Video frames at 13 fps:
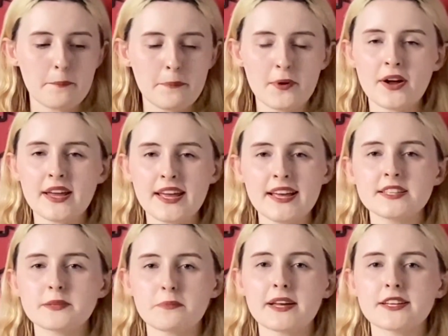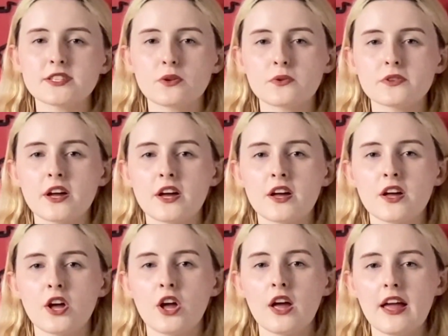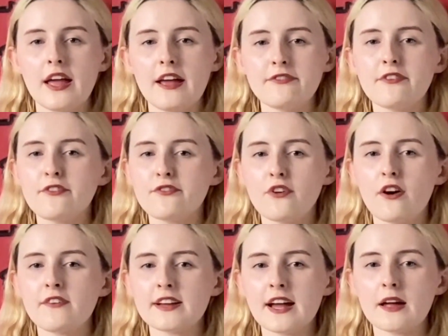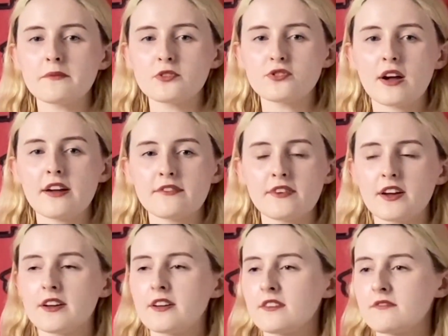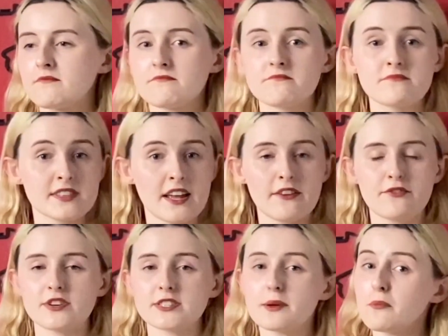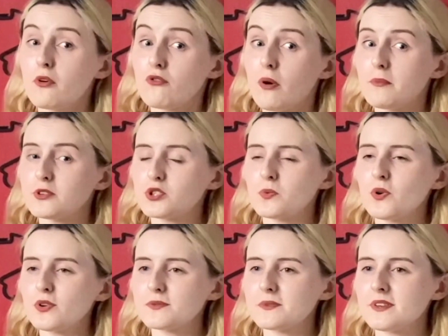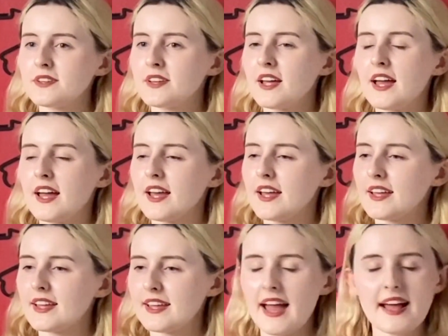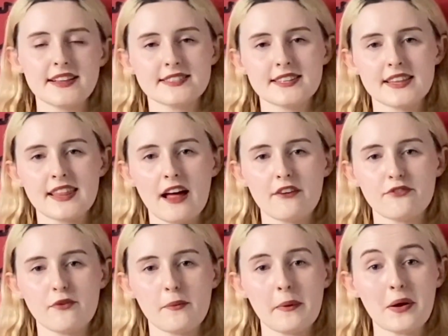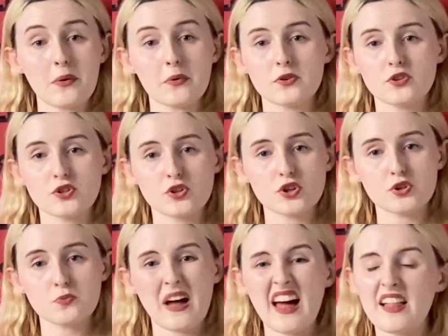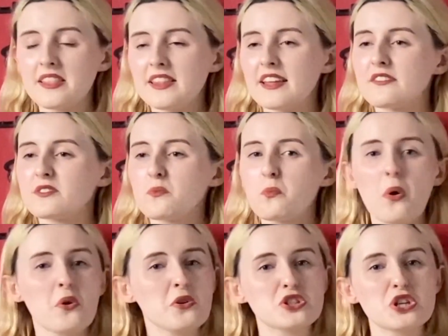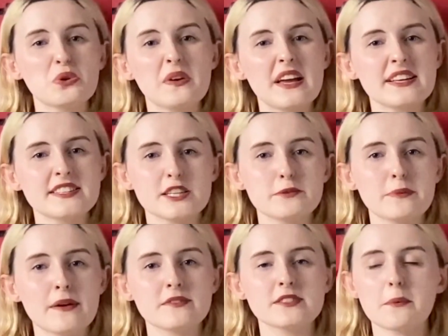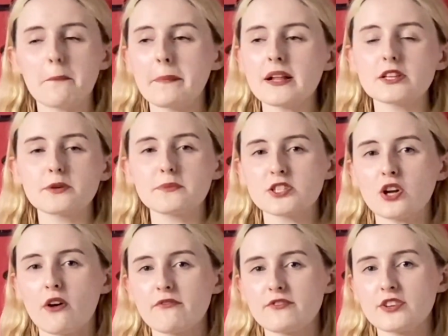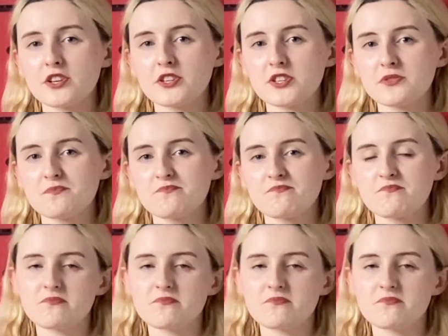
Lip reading: But he is a placeholder. If a Ferrari Academy driver, say for example Shwartzman, gets in Alfa Romeo, does well, gives him 1 or 2 years experience to build up his confidence,